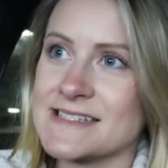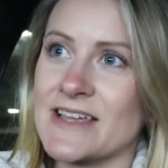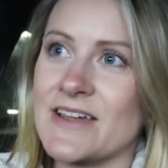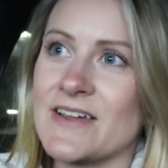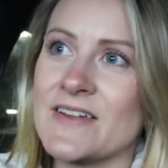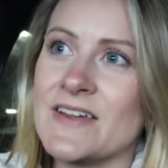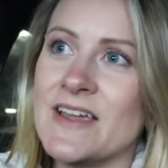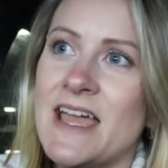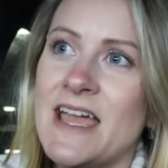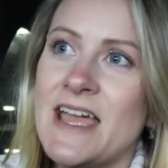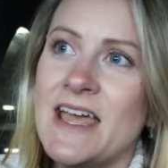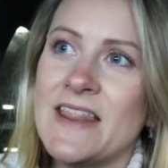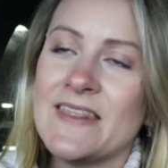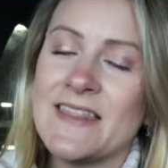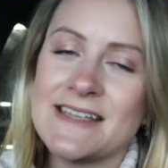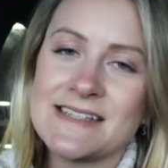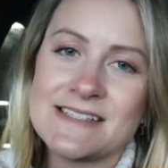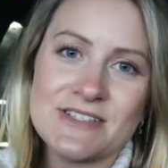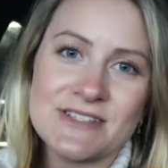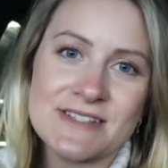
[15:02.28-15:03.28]
so
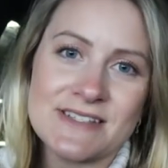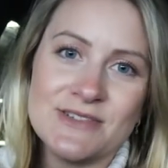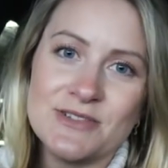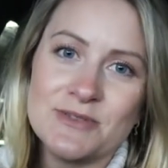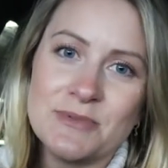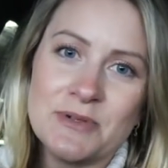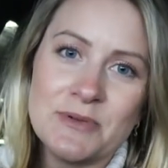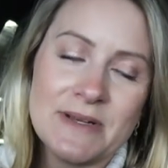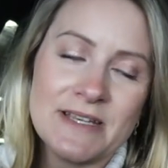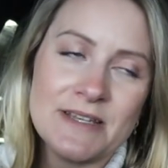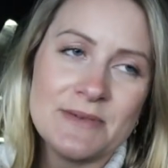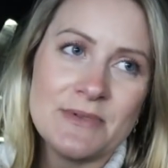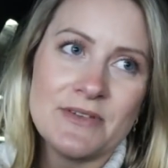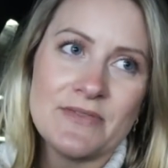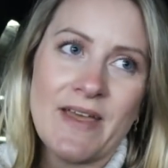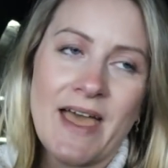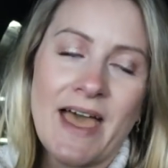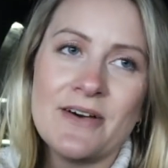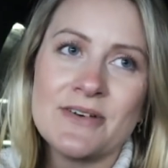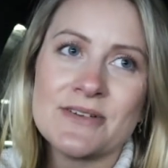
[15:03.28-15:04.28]
that's just normal when you
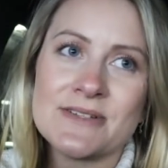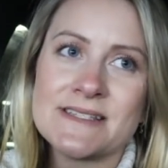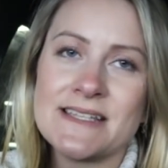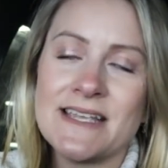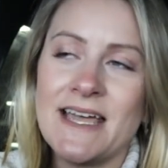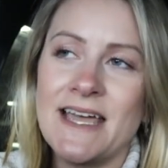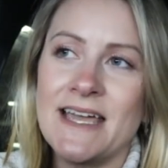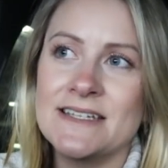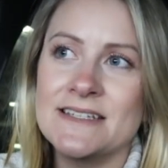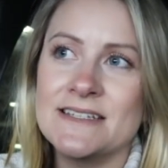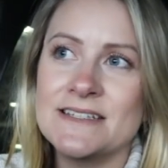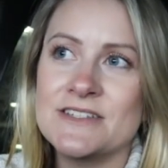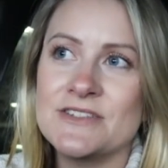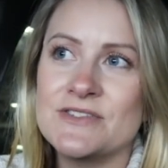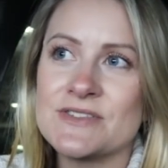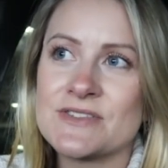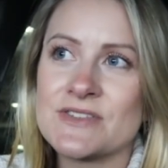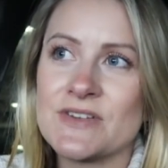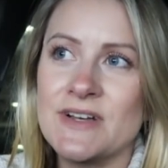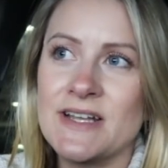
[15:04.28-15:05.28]
move house and you
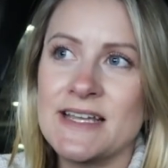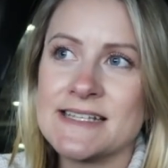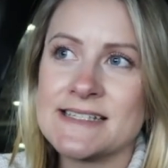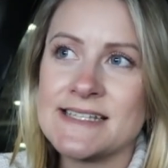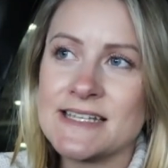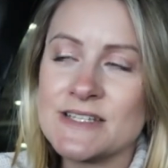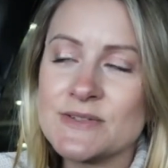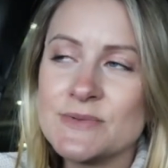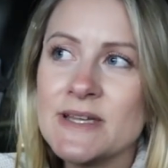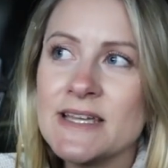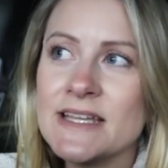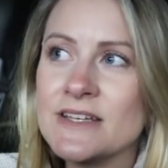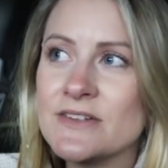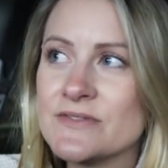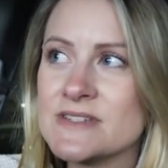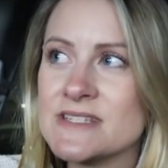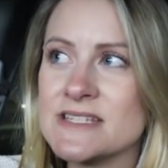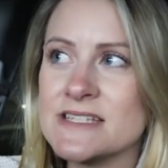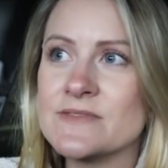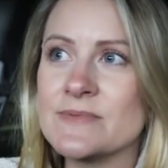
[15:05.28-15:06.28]
just gotta like settle in.
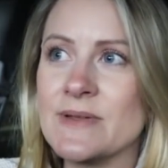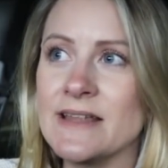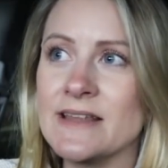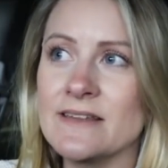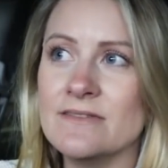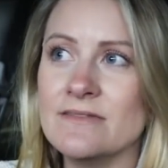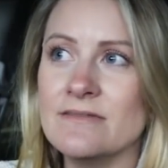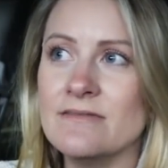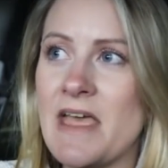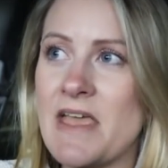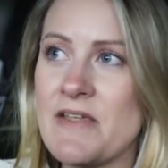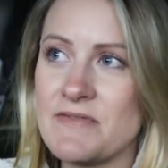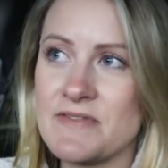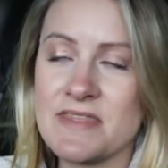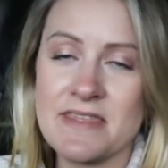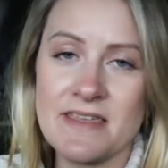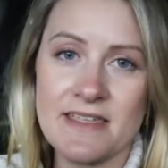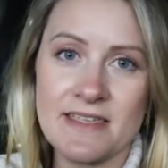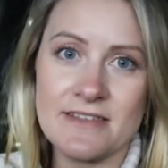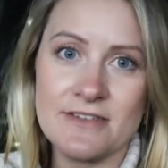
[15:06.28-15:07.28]
Obviously you spent
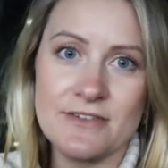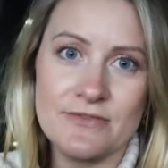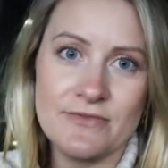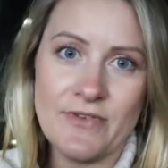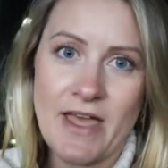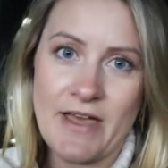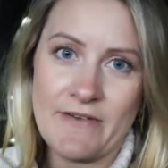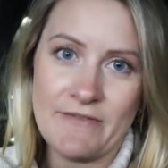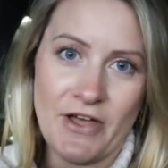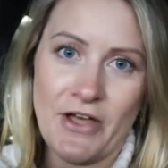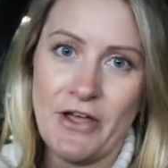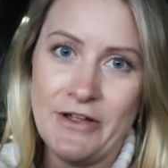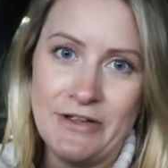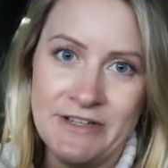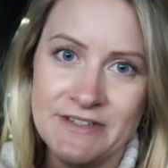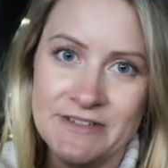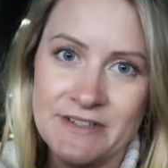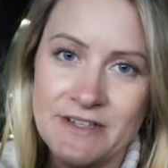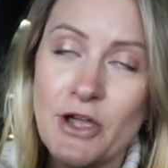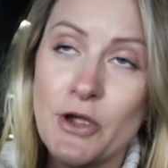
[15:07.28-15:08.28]
everything you've
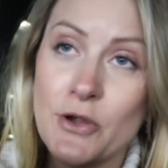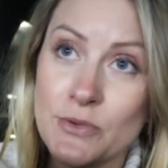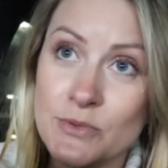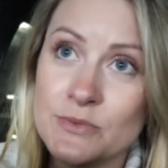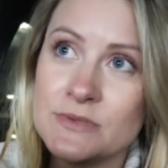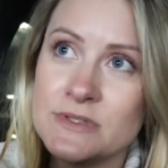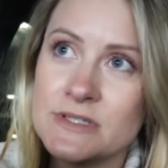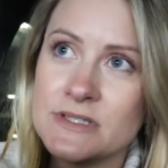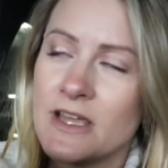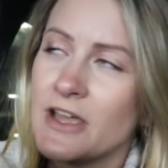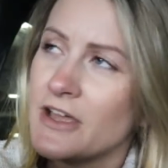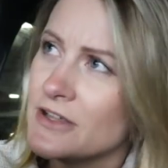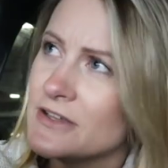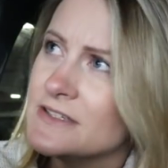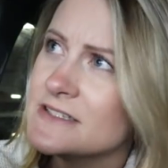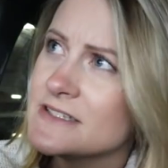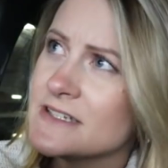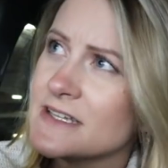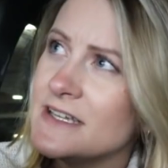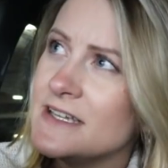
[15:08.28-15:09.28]
ever
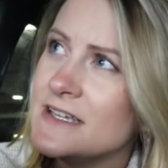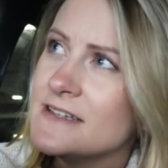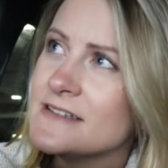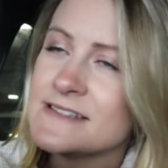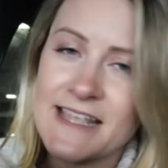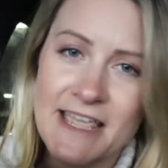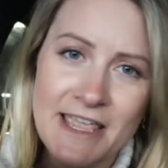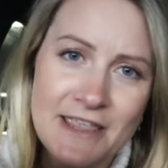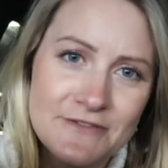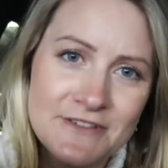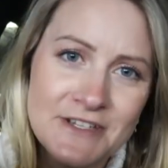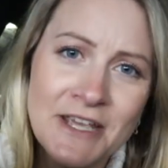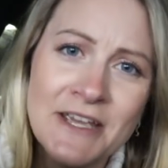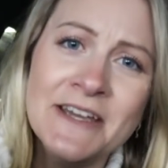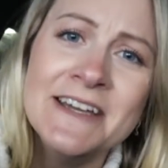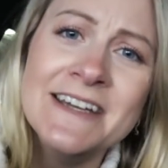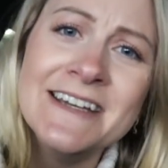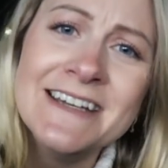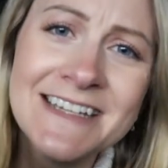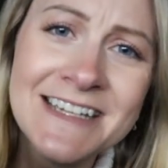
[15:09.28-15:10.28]
saved
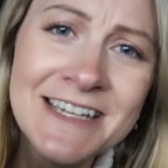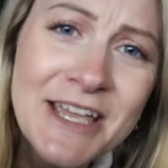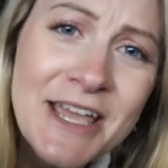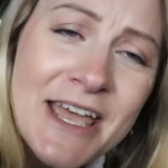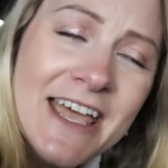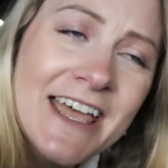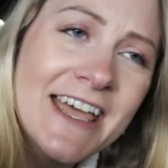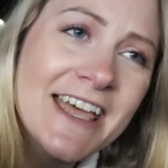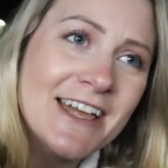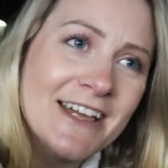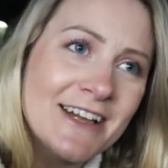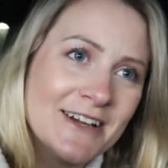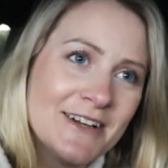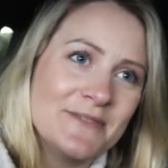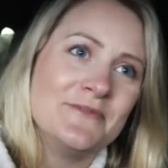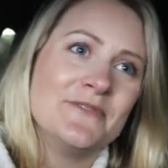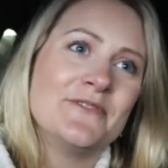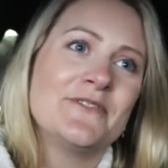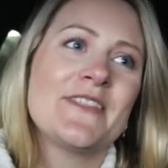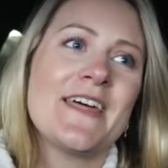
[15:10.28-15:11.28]

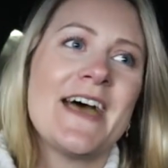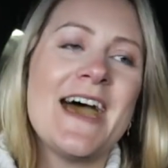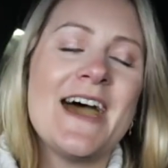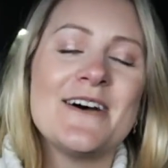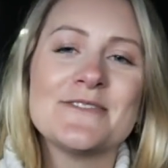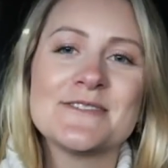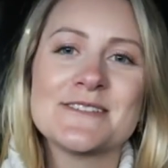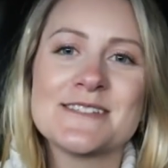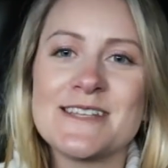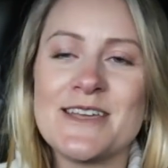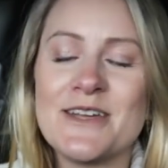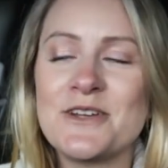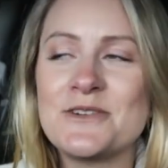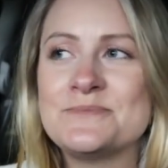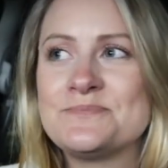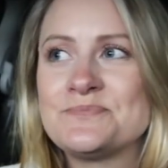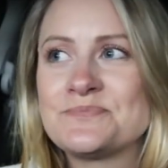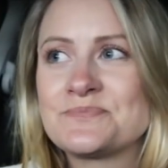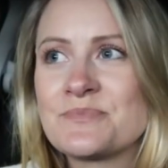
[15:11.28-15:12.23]
for the house, so